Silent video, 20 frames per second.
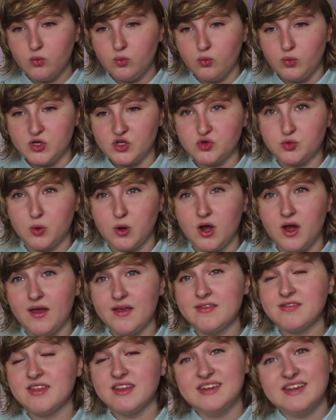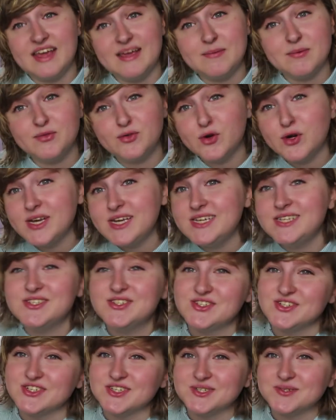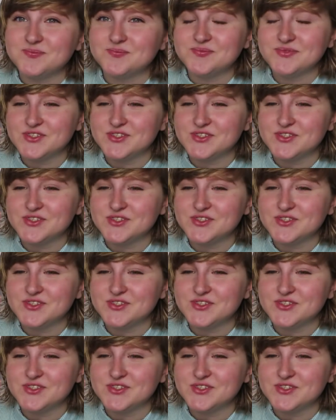which was the day before Easter.